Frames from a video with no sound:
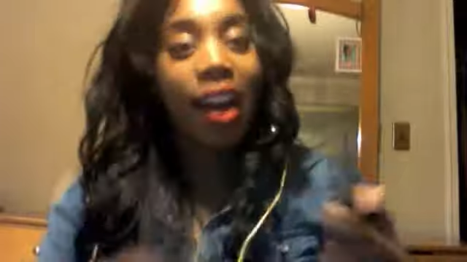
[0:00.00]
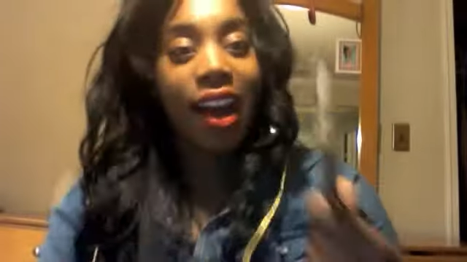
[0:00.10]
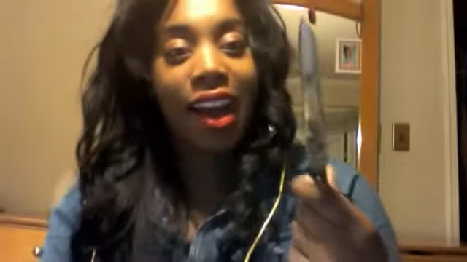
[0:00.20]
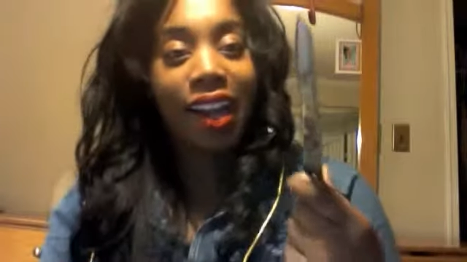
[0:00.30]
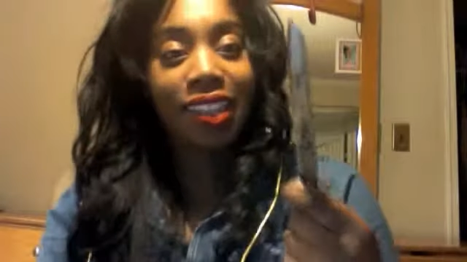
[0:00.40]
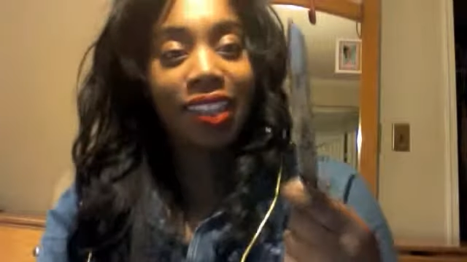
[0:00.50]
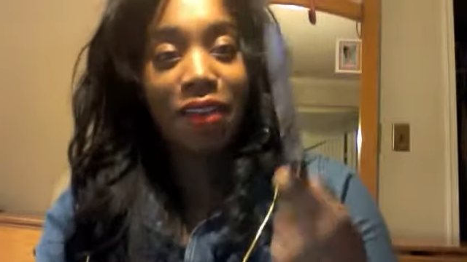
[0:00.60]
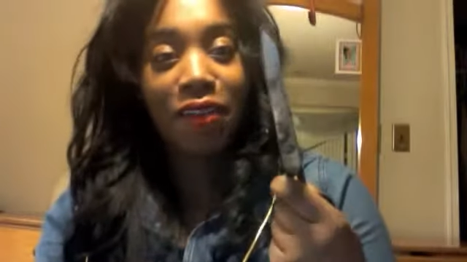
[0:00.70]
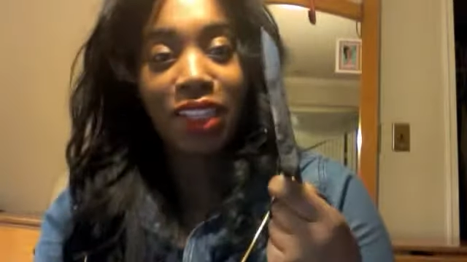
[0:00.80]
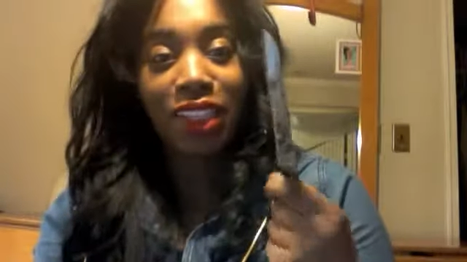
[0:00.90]
I say
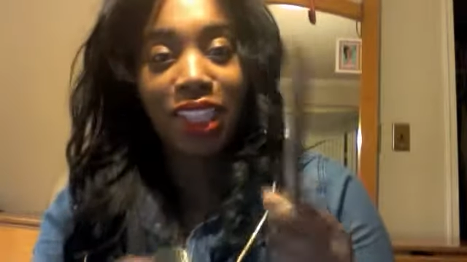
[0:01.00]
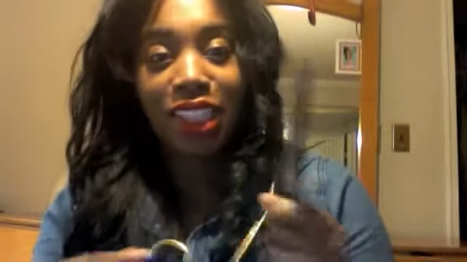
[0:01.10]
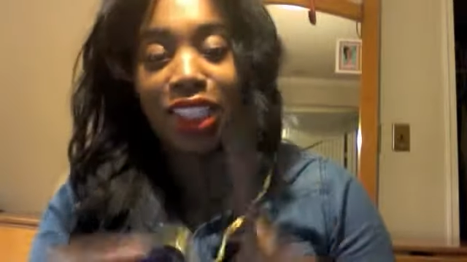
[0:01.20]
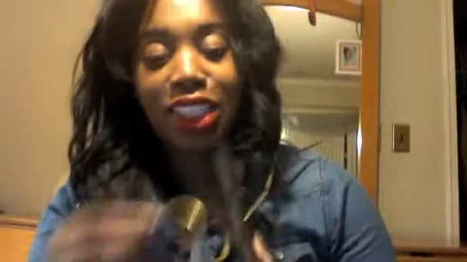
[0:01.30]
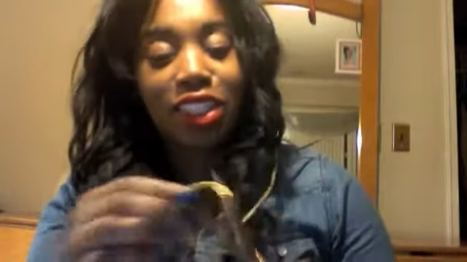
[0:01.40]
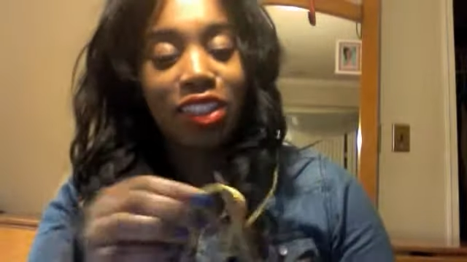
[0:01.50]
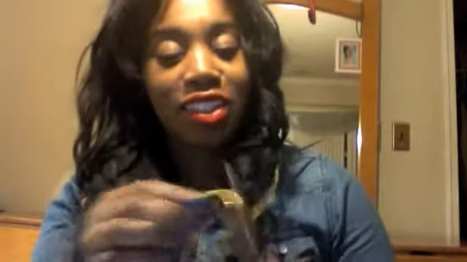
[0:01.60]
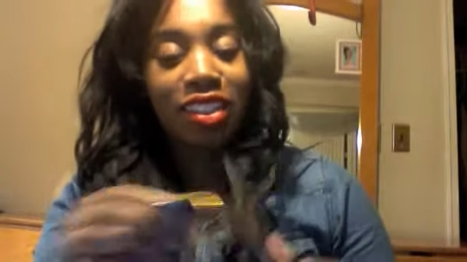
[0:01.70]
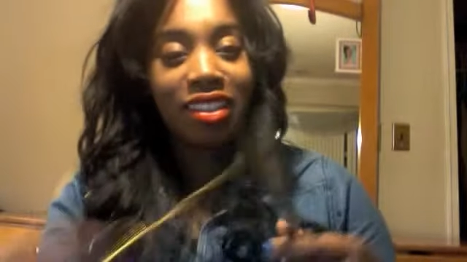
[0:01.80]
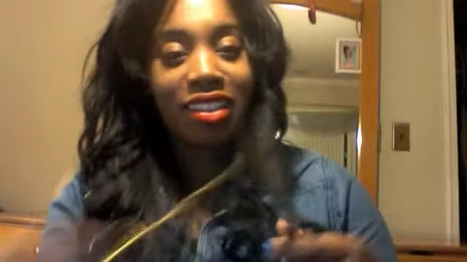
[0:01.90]
invest in good scissors.
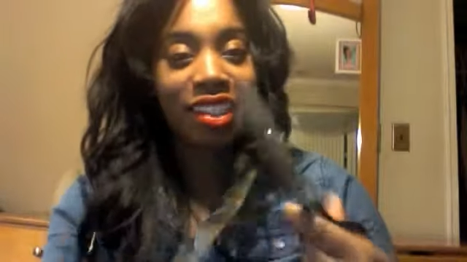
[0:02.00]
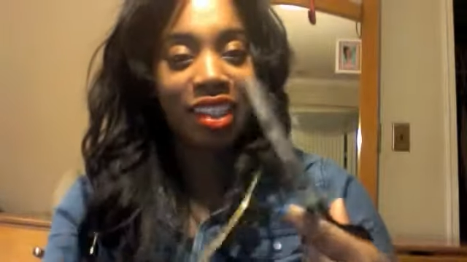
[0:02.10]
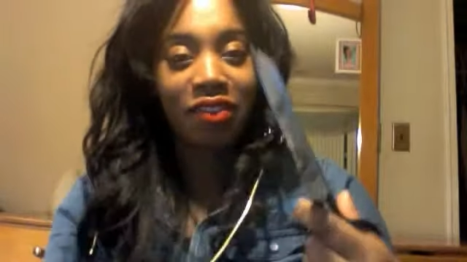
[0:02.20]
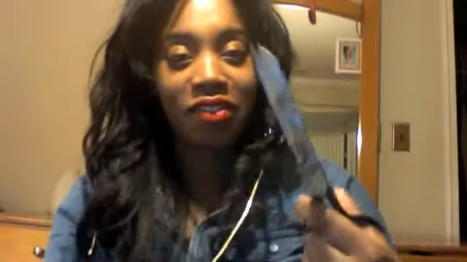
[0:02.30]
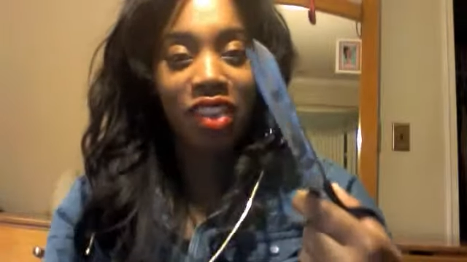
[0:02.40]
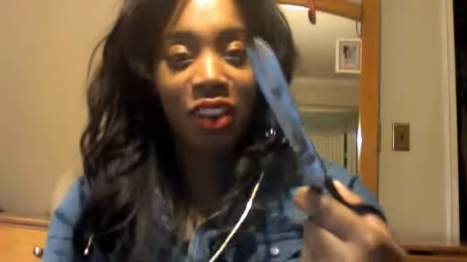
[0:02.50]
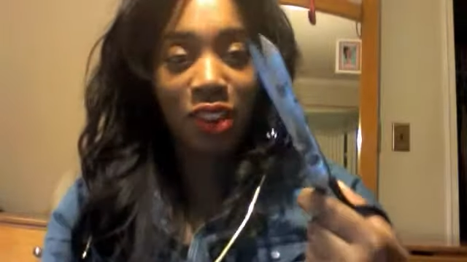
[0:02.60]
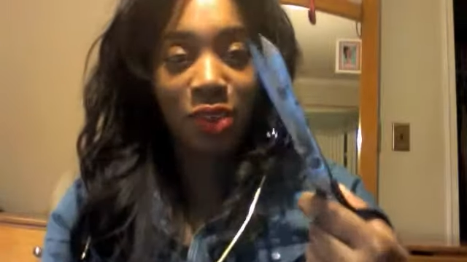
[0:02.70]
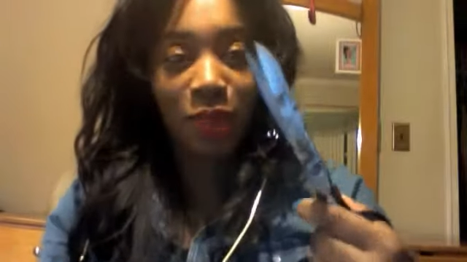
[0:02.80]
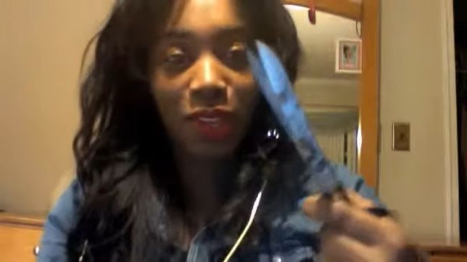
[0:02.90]
These have
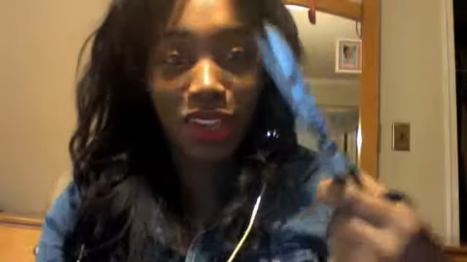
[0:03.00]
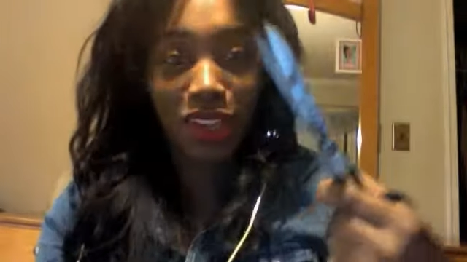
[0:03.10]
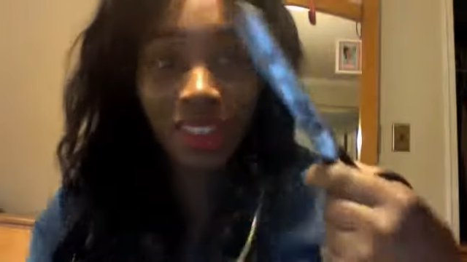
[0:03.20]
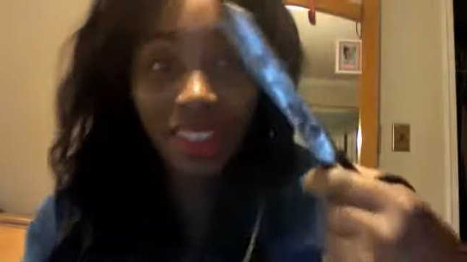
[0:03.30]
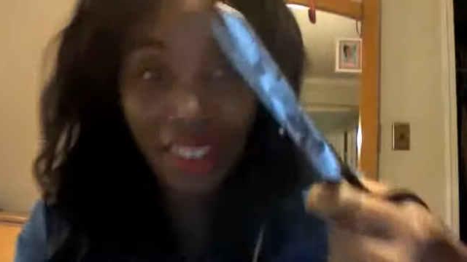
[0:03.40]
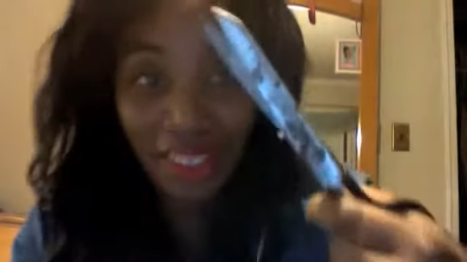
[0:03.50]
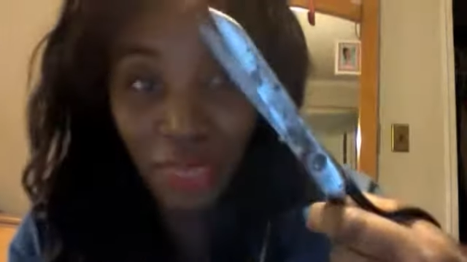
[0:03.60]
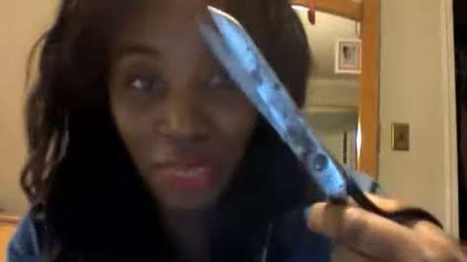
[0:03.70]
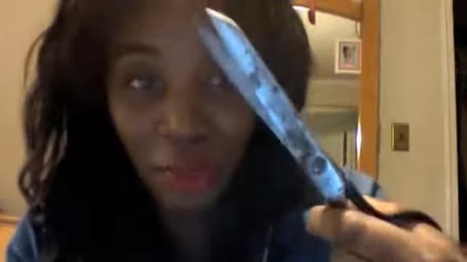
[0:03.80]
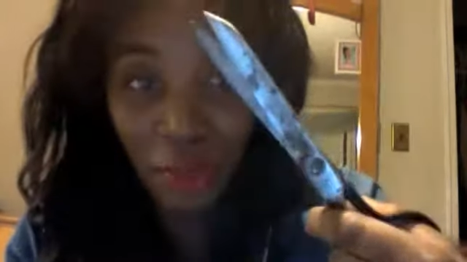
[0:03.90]
definitely been
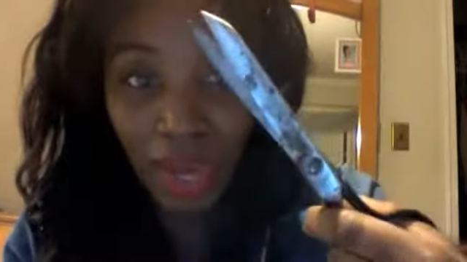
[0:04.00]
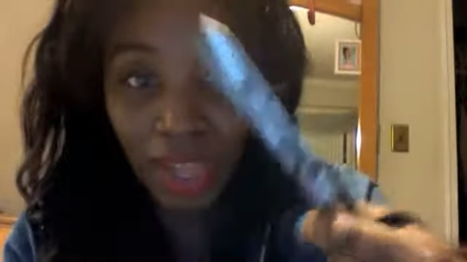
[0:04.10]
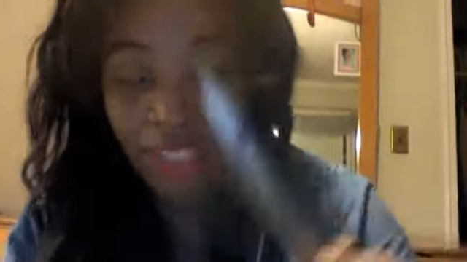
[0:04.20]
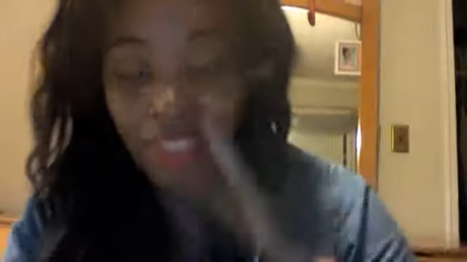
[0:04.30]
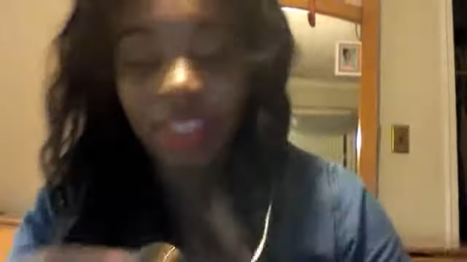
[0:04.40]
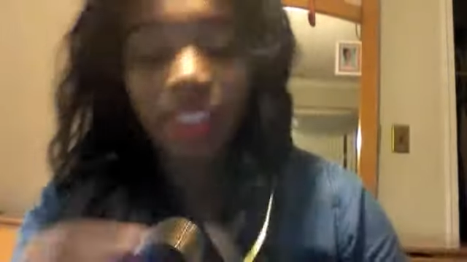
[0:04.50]
through a lot.